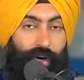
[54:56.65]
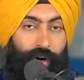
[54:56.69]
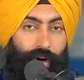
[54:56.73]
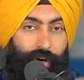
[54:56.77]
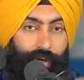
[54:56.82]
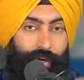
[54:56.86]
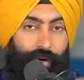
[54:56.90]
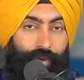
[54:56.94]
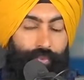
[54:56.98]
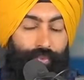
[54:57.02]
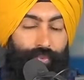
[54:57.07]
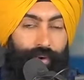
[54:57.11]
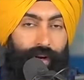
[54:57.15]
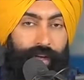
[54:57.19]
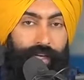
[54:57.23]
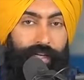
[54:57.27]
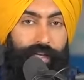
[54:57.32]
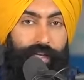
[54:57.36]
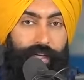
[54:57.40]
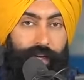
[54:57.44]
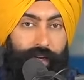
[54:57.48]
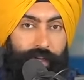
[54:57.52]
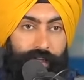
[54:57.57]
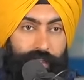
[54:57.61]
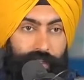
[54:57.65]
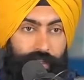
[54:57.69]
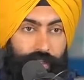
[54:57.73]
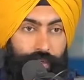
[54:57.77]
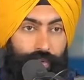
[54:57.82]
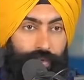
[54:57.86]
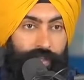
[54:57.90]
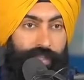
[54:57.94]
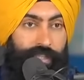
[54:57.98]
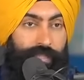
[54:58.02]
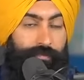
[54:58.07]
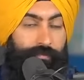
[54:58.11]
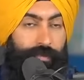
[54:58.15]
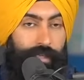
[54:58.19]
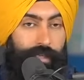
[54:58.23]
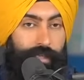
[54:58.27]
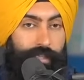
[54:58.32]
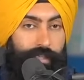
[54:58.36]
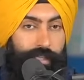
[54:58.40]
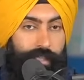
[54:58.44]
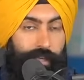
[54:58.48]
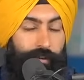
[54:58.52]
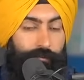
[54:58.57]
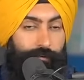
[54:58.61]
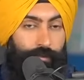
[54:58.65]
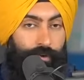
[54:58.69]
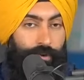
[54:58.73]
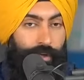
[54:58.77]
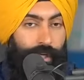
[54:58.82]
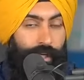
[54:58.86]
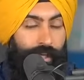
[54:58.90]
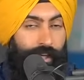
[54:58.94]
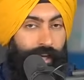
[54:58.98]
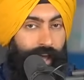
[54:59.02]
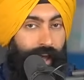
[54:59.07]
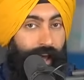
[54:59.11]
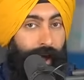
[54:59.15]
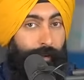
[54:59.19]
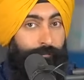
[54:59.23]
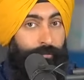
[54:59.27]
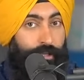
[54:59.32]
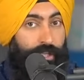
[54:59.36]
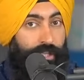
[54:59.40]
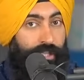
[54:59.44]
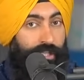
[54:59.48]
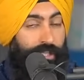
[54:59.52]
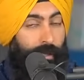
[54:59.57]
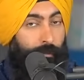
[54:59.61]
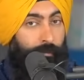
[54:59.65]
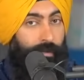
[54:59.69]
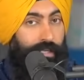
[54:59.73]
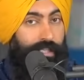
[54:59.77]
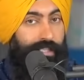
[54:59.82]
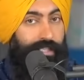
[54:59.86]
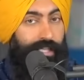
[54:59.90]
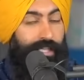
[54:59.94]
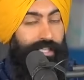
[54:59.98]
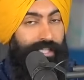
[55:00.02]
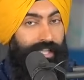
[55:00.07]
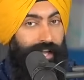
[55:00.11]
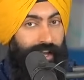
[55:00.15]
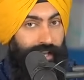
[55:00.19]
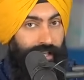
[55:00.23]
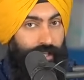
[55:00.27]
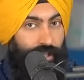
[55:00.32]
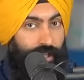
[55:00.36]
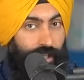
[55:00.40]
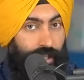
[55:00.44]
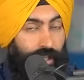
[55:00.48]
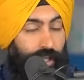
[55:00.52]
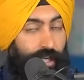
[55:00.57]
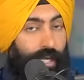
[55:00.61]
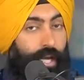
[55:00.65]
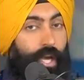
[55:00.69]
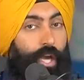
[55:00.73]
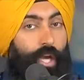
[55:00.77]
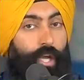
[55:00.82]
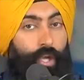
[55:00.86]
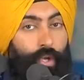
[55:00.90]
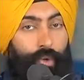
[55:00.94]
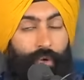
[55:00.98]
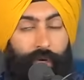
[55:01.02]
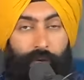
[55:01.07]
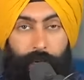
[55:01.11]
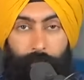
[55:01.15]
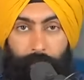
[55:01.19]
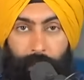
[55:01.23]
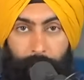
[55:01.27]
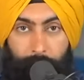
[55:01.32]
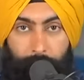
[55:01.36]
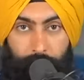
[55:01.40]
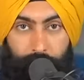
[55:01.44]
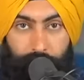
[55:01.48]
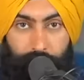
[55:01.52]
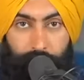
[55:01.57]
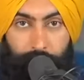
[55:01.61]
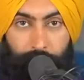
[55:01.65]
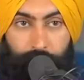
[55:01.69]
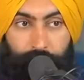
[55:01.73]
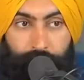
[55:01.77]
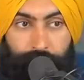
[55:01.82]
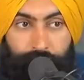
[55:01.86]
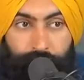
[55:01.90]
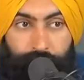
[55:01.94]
underrated industries because if you can capture somebody's attention, you can make money.